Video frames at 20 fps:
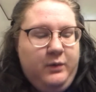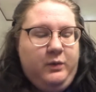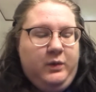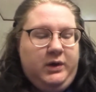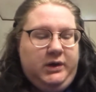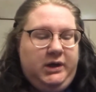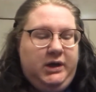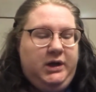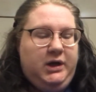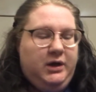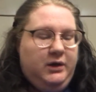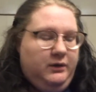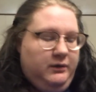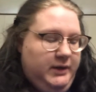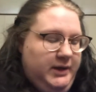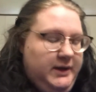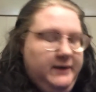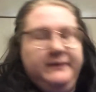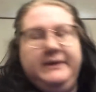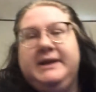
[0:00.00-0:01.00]
want to know
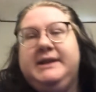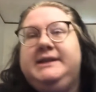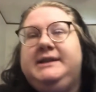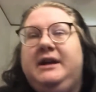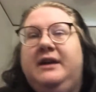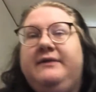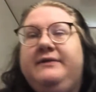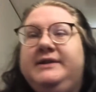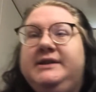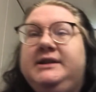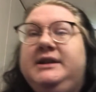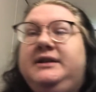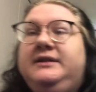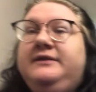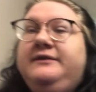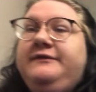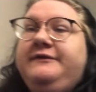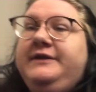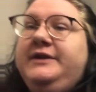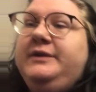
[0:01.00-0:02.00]
if this stuff is
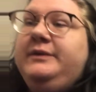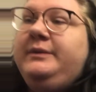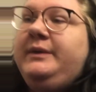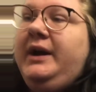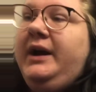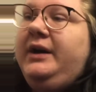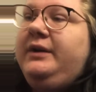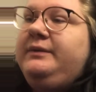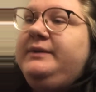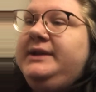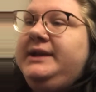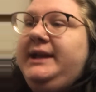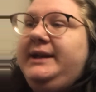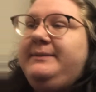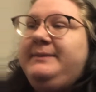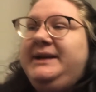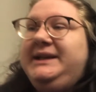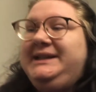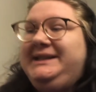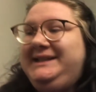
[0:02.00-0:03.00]
gonna fit well with like
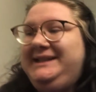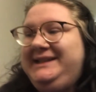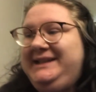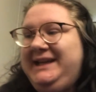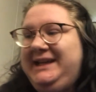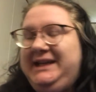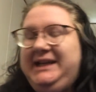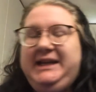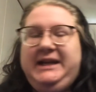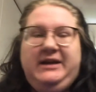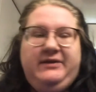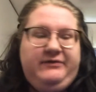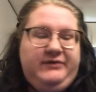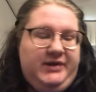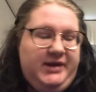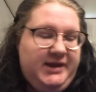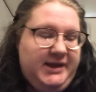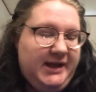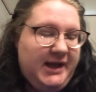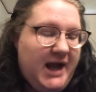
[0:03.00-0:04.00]
my skin and
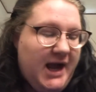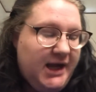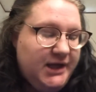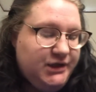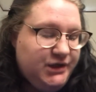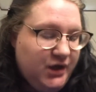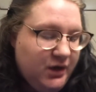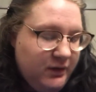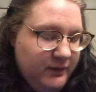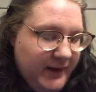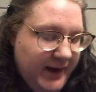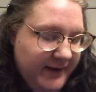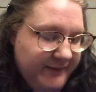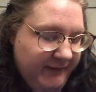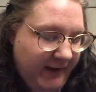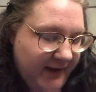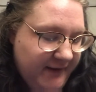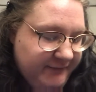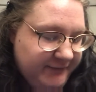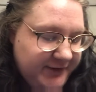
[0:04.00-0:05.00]
everything. I don't have
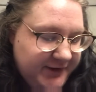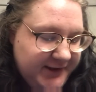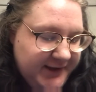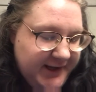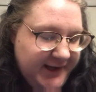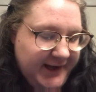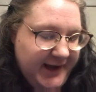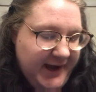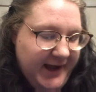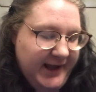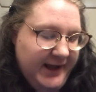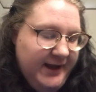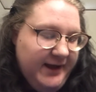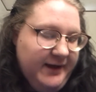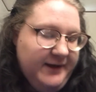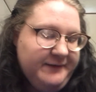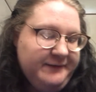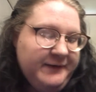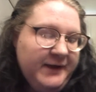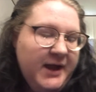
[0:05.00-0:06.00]
everything. I
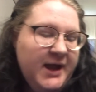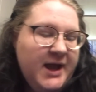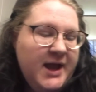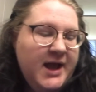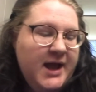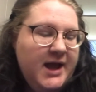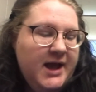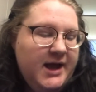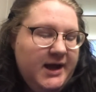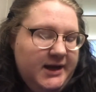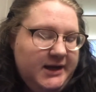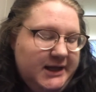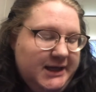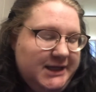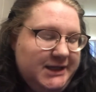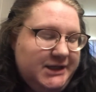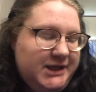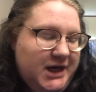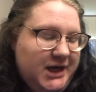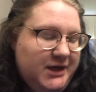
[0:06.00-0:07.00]
have an
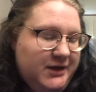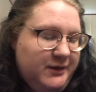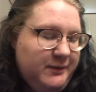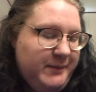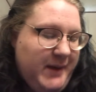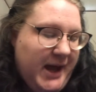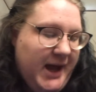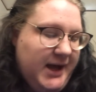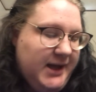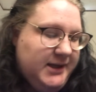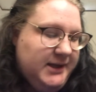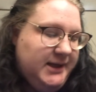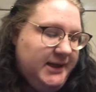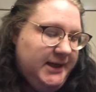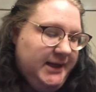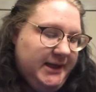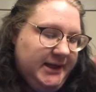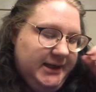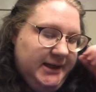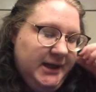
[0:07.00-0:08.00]
eyeshadow
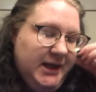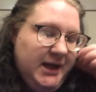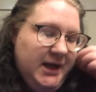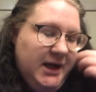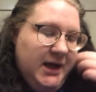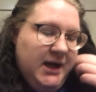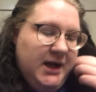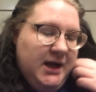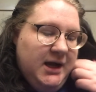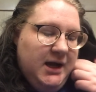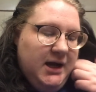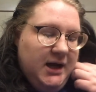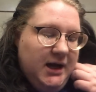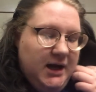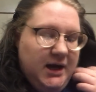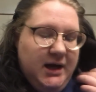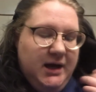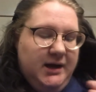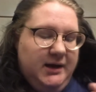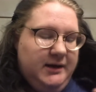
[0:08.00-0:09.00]
palette,
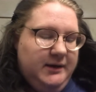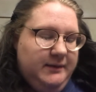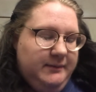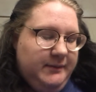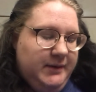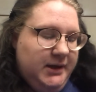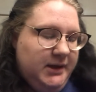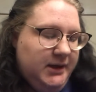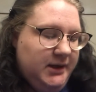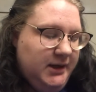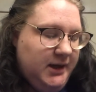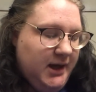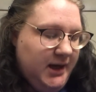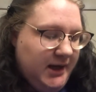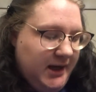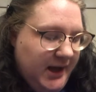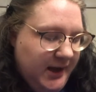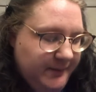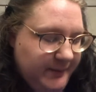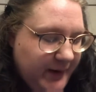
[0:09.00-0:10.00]
an
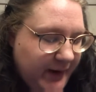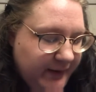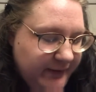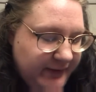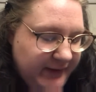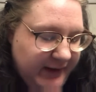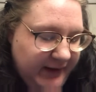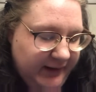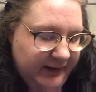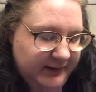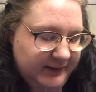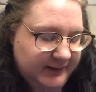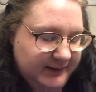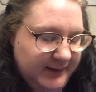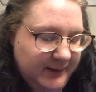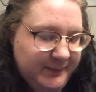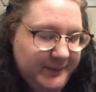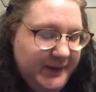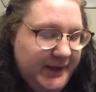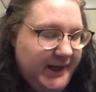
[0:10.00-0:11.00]
eyebrow thing, a
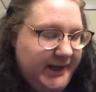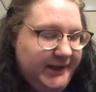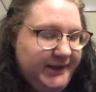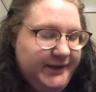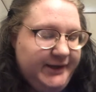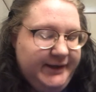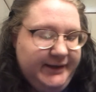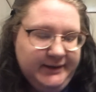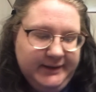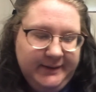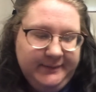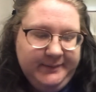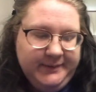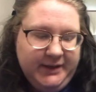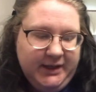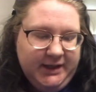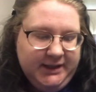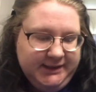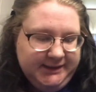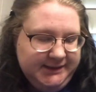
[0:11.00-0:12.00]
lip liner, a lip
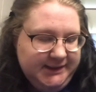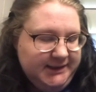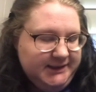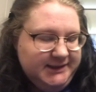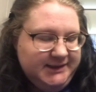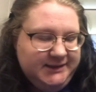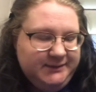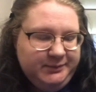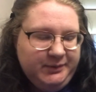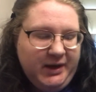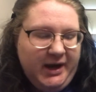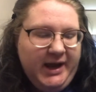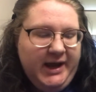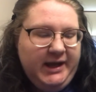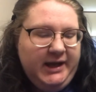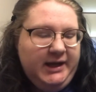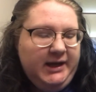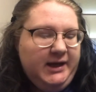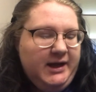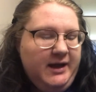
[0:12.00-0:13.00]
gloss, a
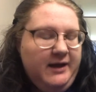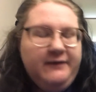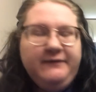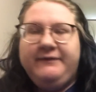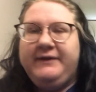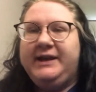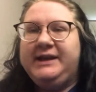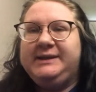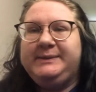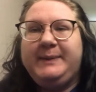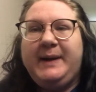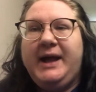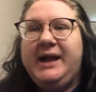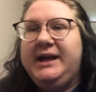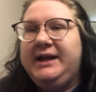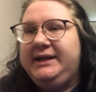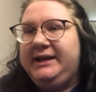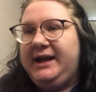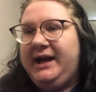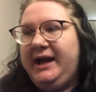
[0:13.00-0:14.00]
spray, a face
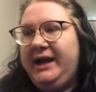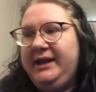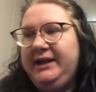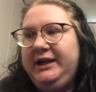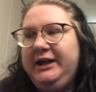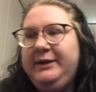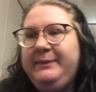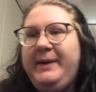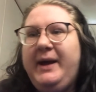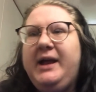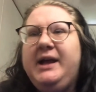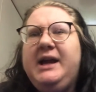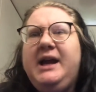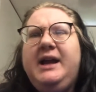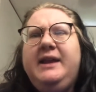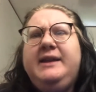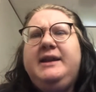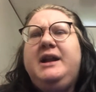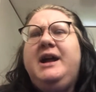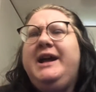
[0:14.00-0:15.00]
palette, and a highlighter palette,
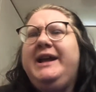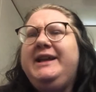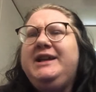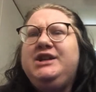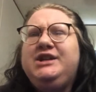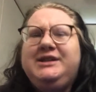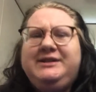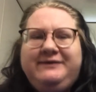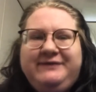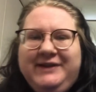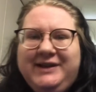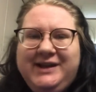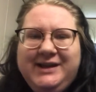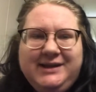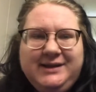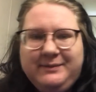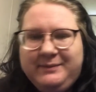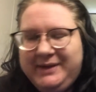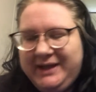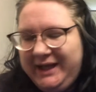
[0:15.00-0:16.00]
and then I can just fill in
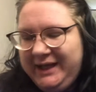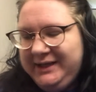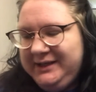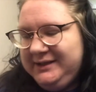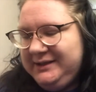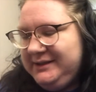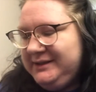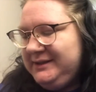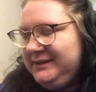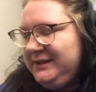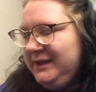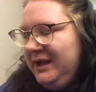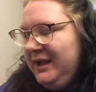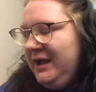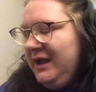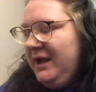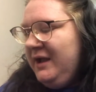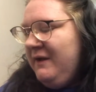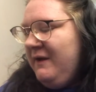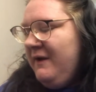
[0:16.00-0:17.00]
the blanks
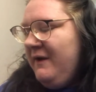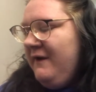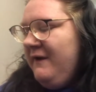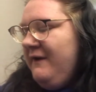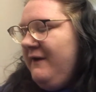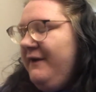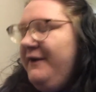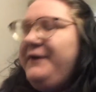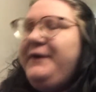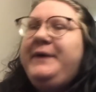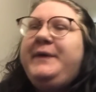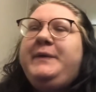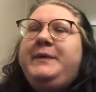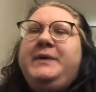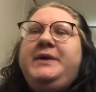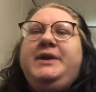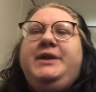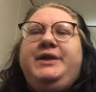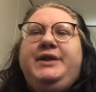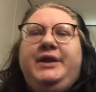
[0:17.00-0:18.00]

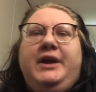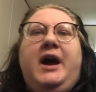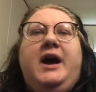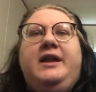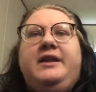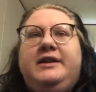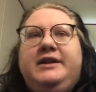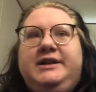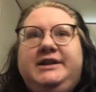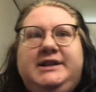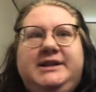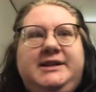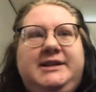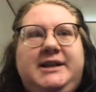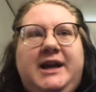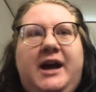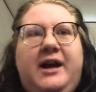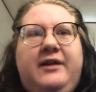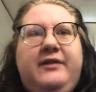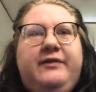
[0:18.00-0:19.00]
with other
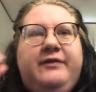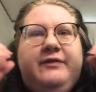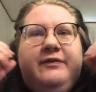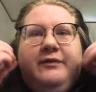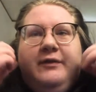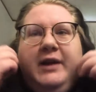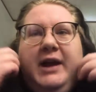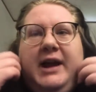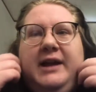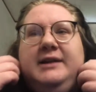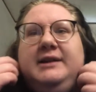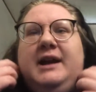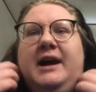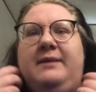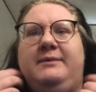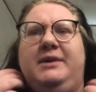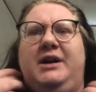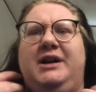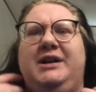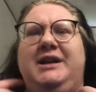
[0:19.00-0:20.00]
stuff. And
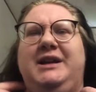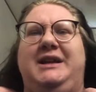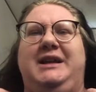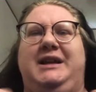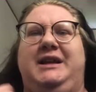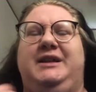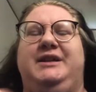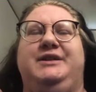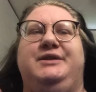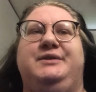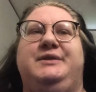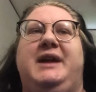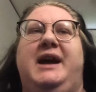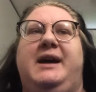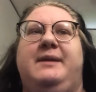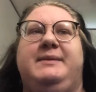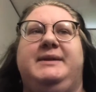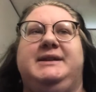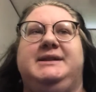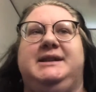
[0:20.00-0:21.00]
I'm not gonna include
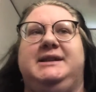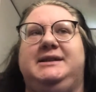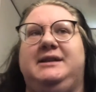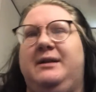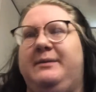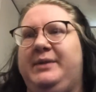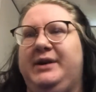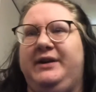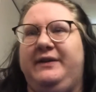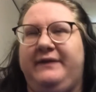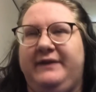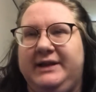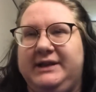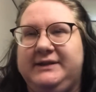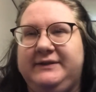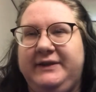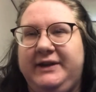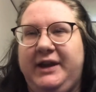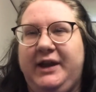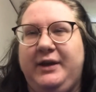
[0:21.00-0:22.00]
that because that's not part of
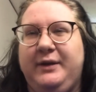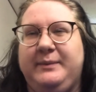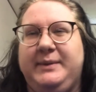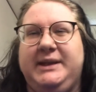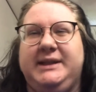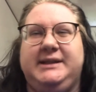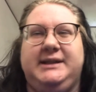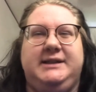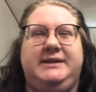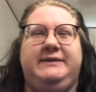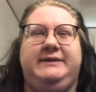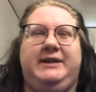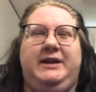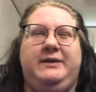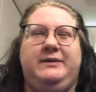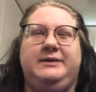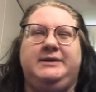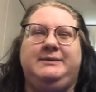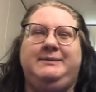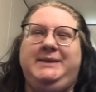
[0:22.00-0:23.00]
this video, because this
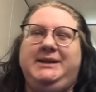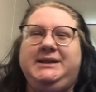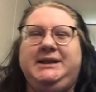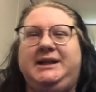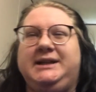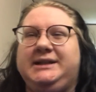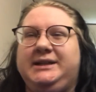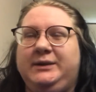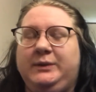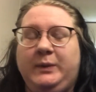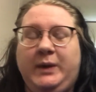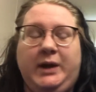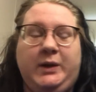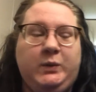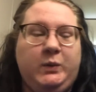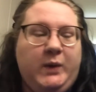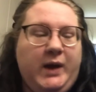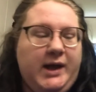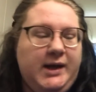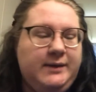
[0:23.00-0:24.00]
video is me testing Wet
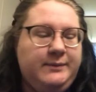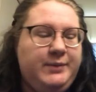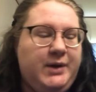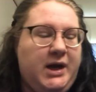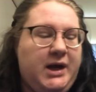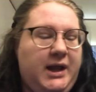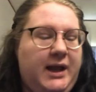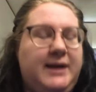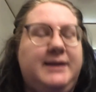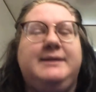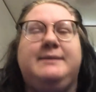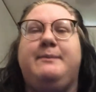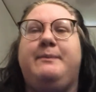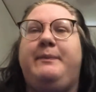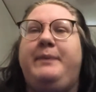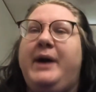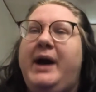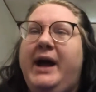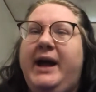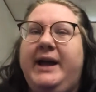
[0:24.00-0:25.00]
n Wild products,
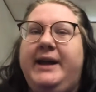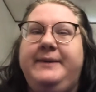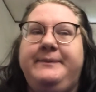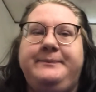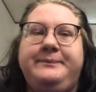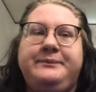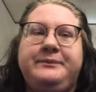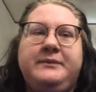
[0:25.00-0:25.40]
but